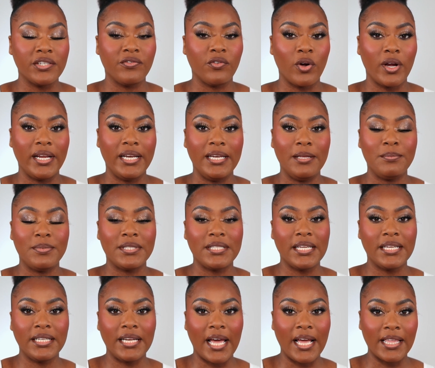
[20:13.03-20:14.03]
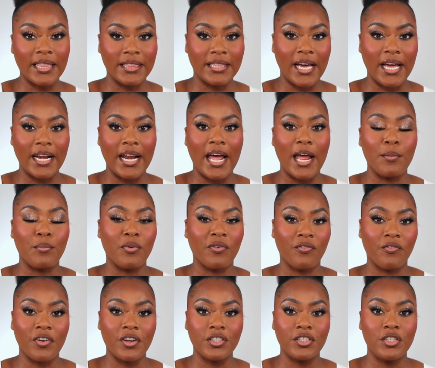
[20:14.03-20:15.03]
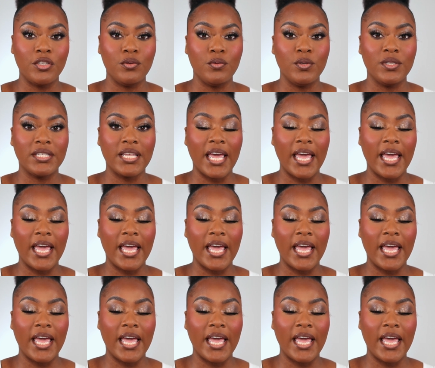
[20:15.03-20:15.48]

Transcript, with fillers: For a lipstick like that, I prefer to use